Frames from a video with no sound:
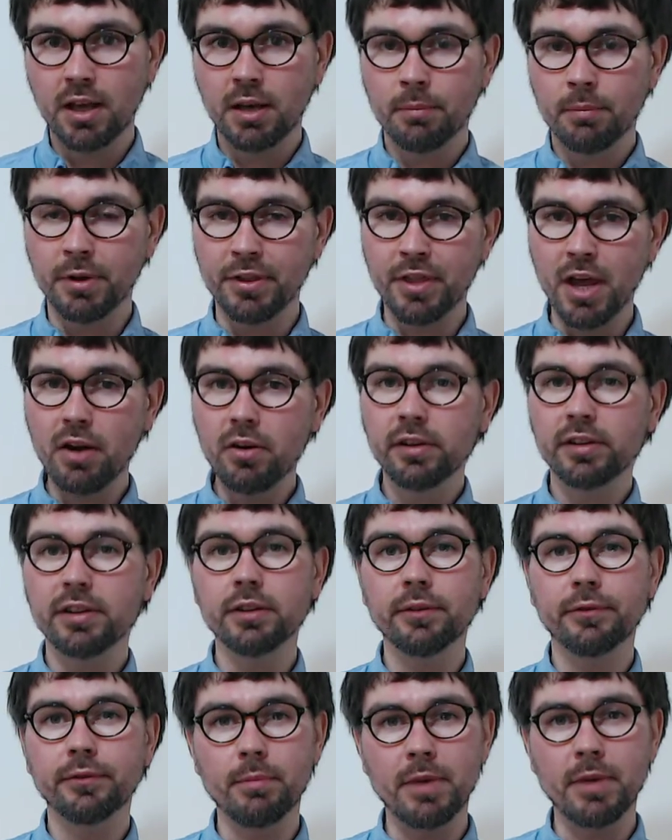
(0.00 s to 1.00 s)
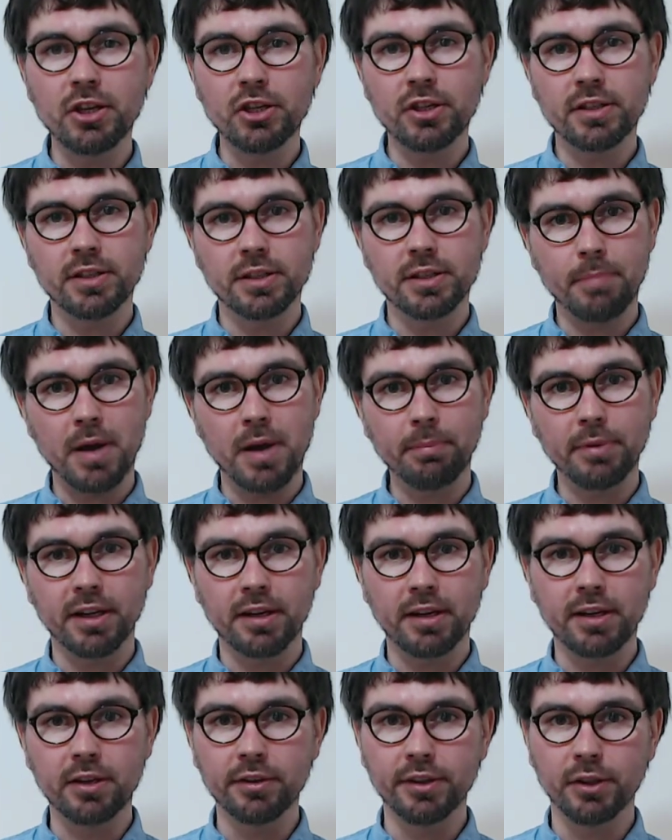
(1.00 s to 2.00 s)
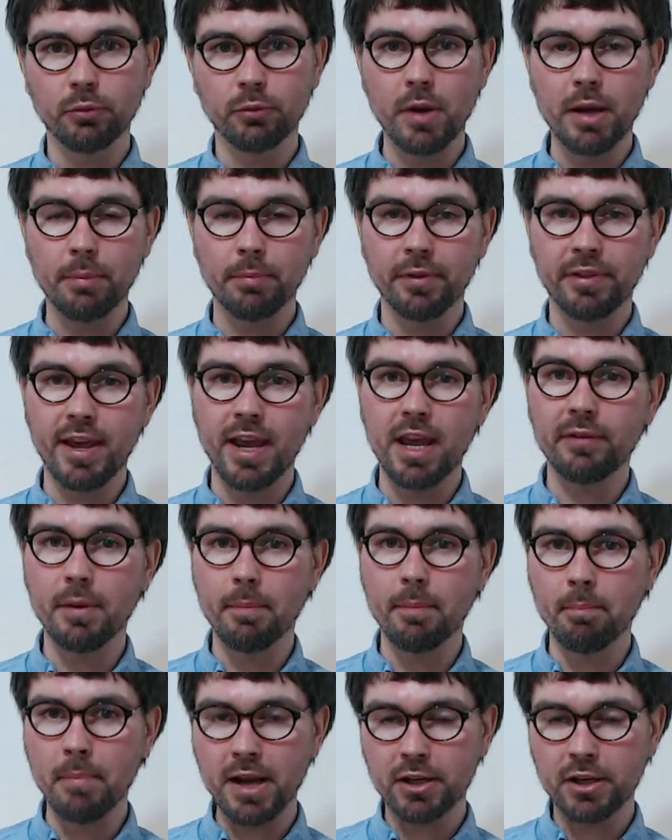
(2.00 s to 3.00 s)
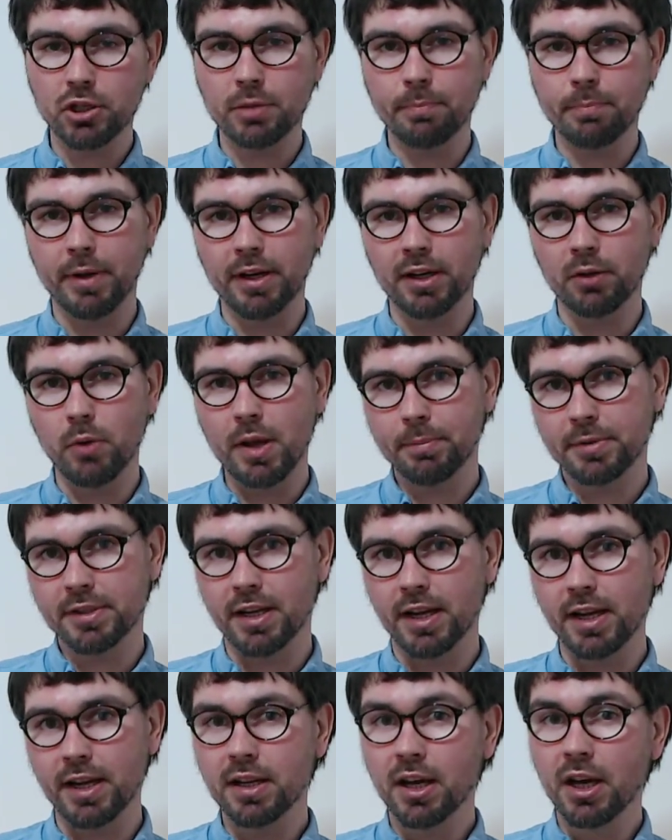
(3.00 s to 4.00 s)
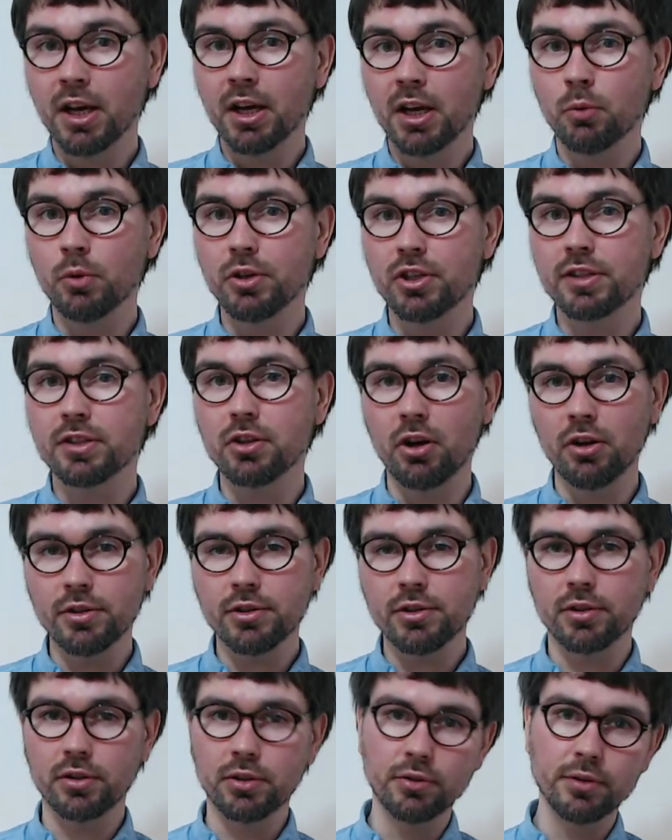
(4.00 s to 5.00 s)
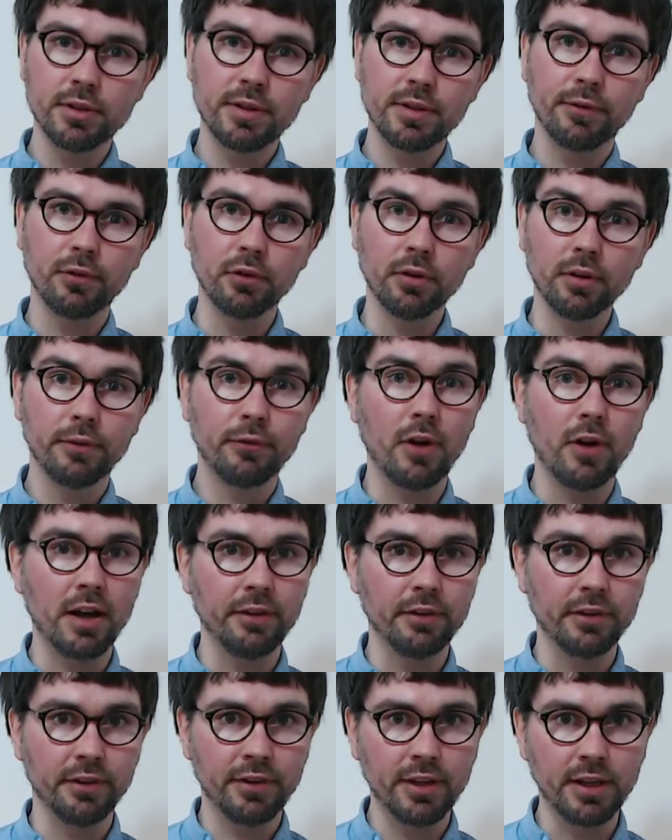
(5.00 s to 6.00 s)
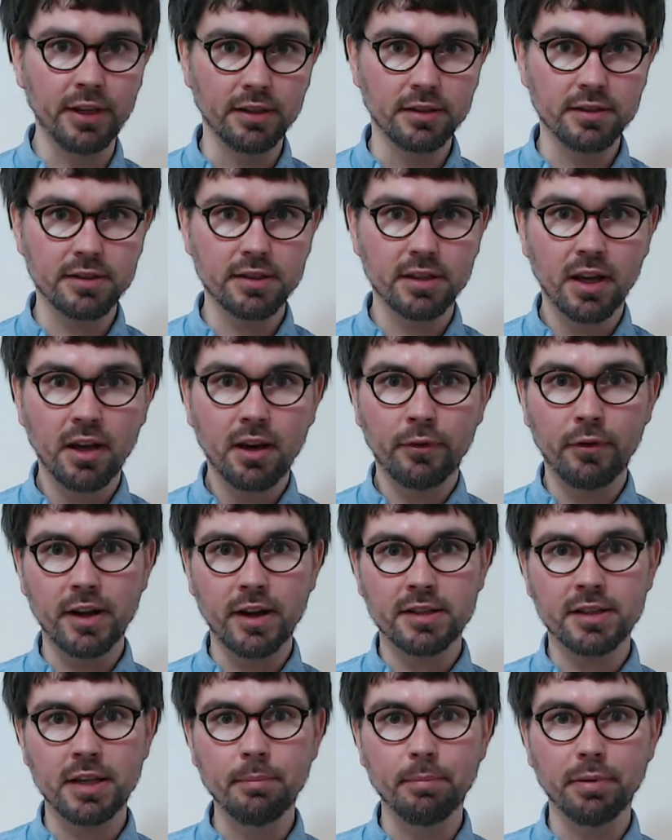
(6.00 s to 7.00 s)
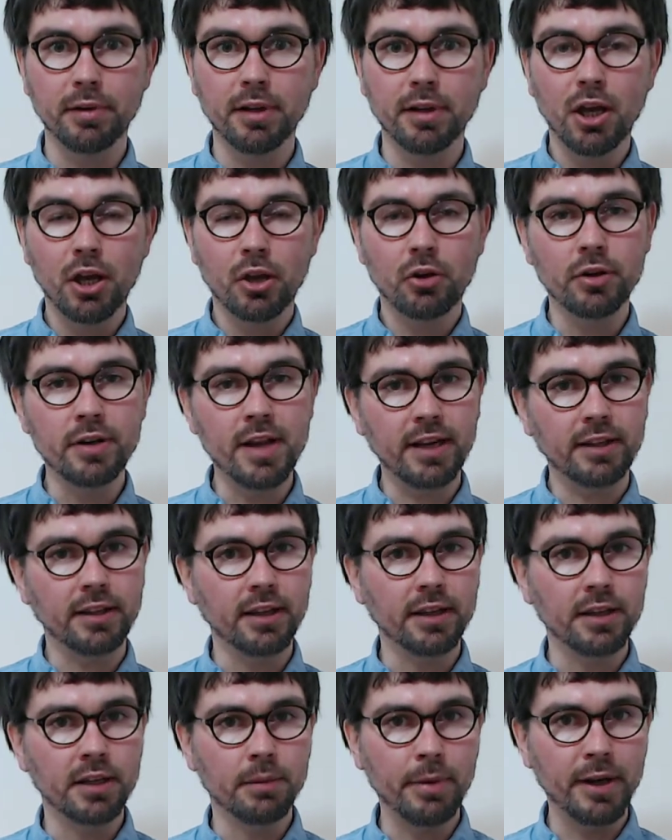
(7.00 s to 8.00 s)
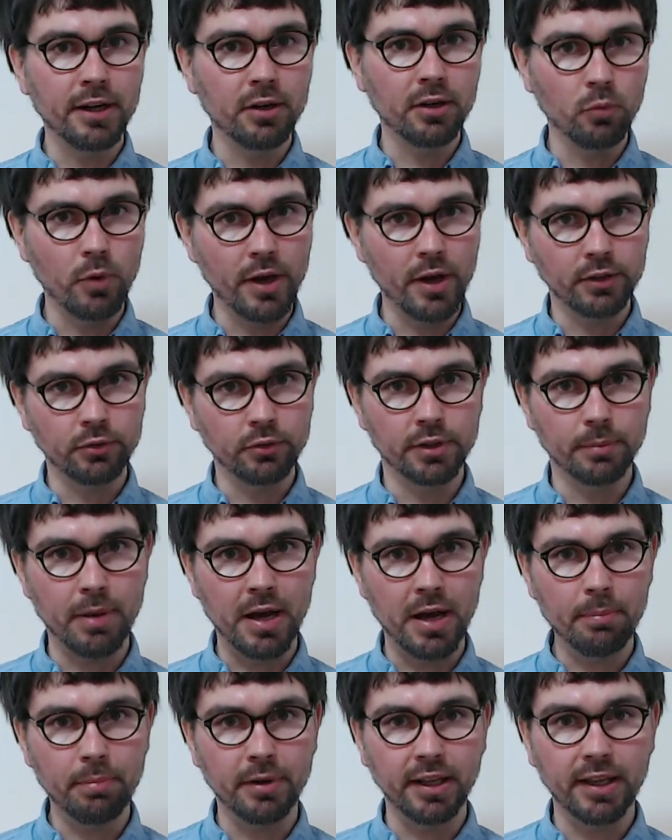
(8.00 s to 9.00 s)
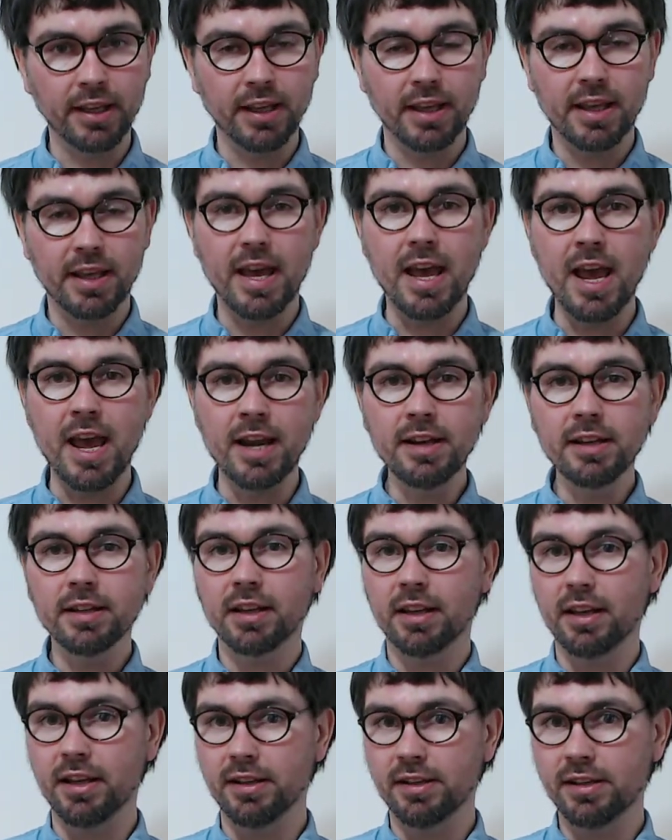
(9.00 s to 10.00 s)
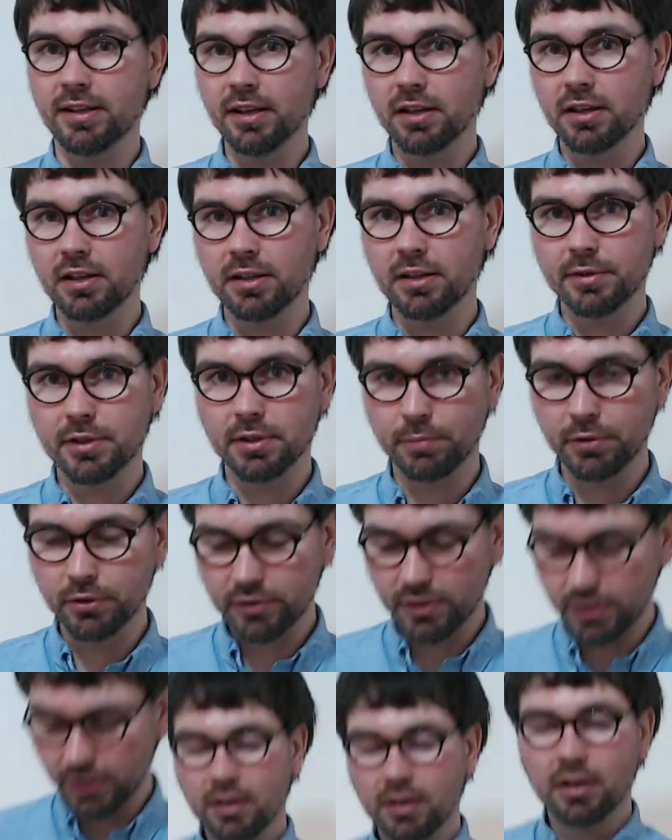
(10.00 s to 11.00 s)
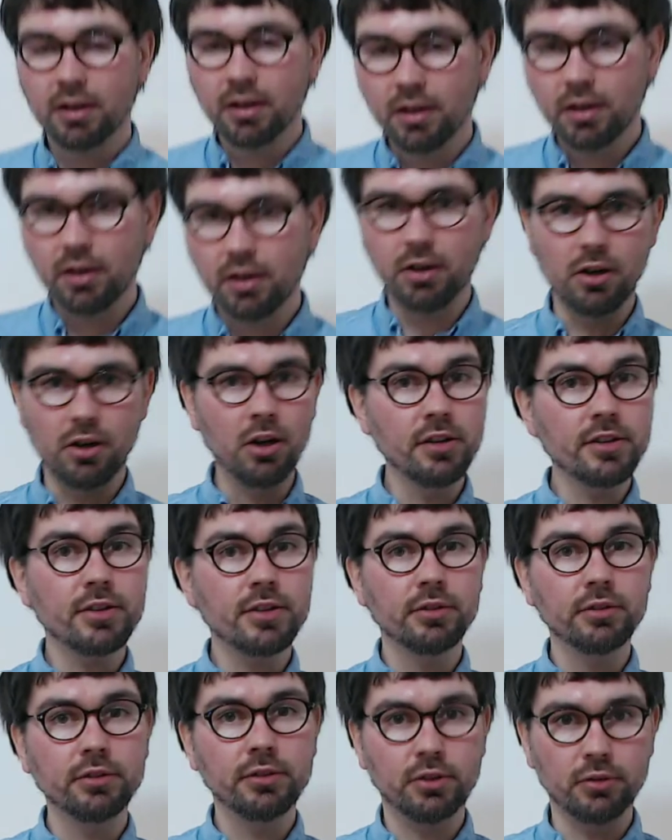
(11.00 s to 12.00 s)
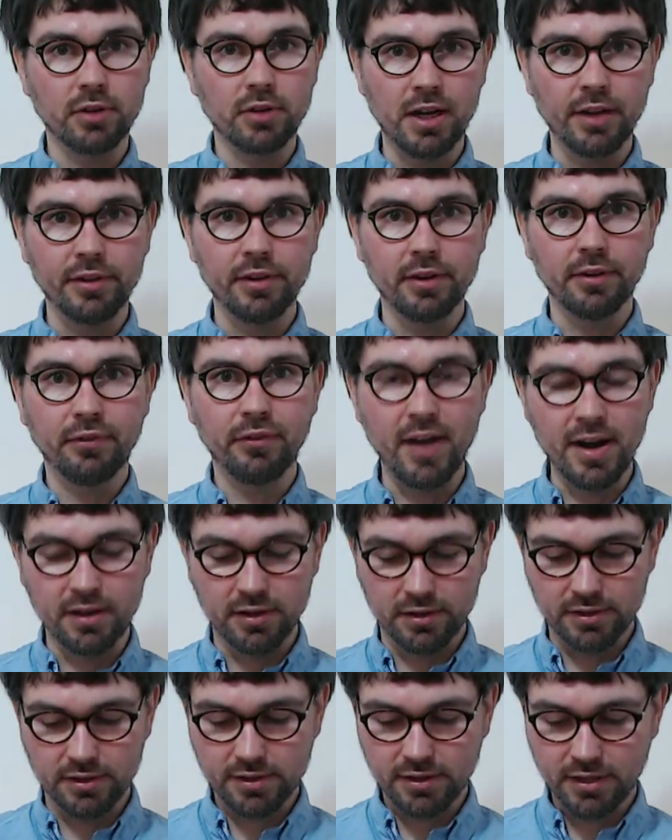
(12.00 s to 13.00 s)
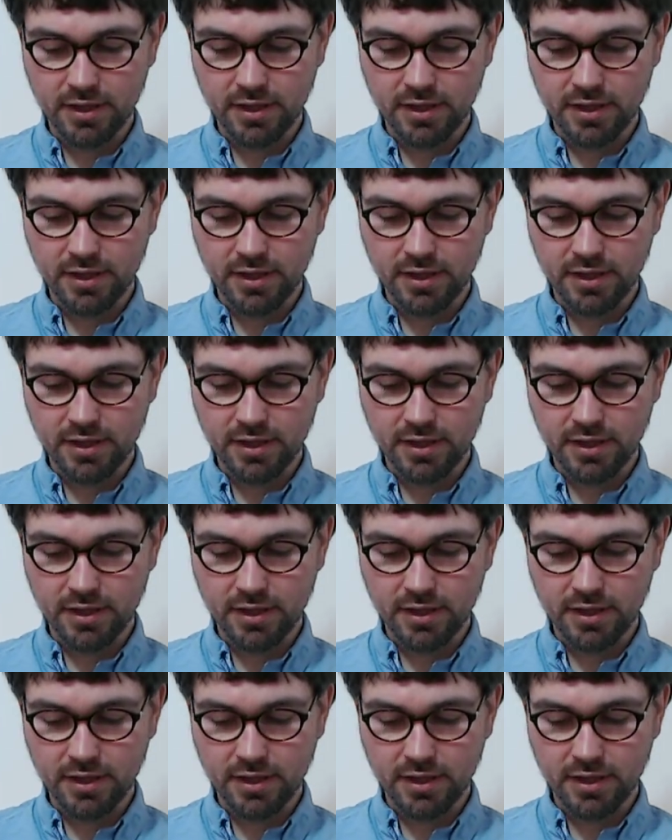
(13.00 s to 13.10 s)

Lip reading: But now the information is publicly on the web. They have a much better website which is also useful for other things. For example, connecting in a better way to the public and here comes the beauty, also to other funders